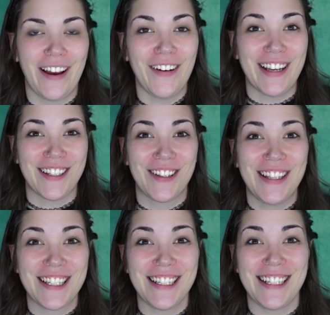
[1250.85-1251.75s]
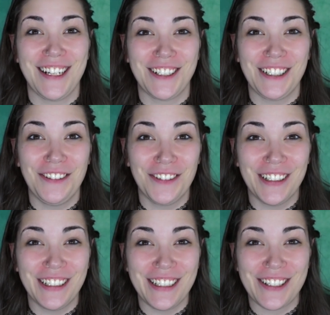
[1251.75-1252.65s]
All right, so this is actually
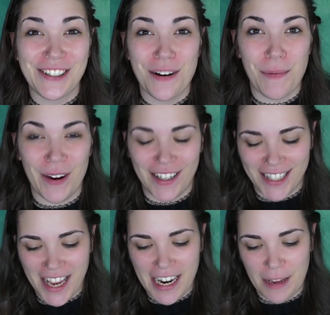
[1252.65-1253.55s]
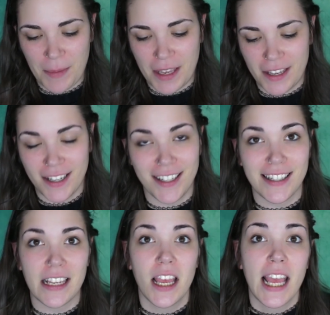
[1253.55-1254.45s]
really super exciting
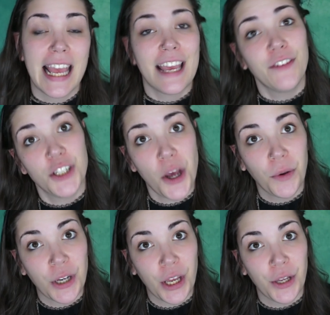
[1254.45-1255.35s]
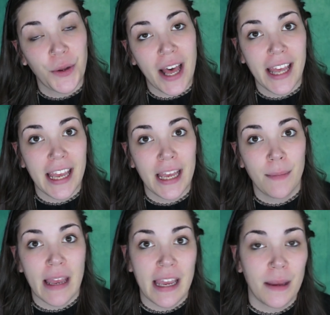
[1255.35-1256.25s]
because if you don't know, I
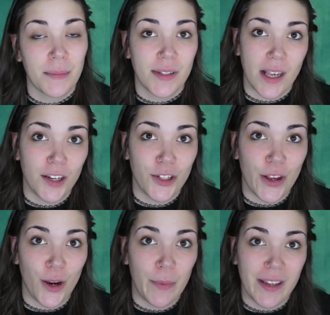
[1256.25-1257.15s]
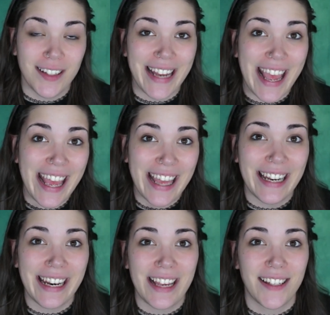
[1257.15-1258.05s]
am a massage therapist and
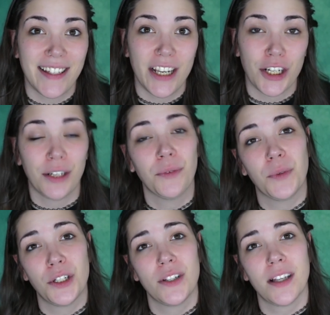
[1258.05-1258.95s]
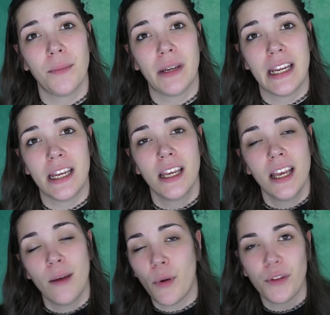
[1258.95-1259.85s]
an esthetician, which is somebody,
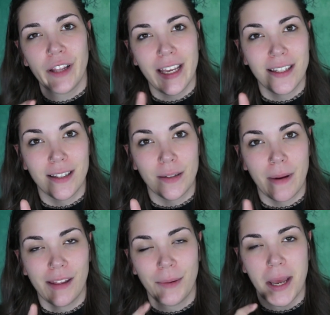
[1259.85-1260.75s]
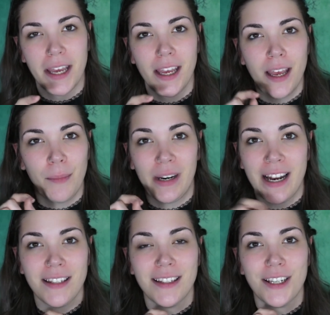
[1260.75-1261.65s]
both licensed by the way, but an
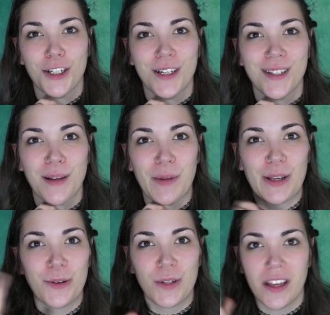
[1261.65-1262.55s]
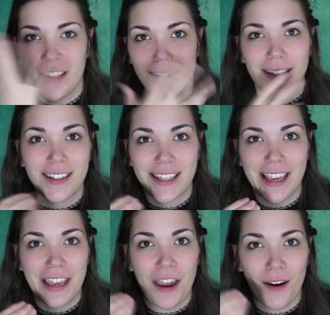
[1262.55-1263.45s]
esthetician is somebody who does
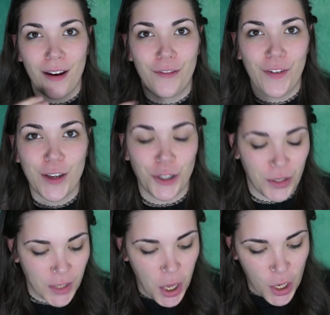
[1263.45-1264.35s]
skincare and facials.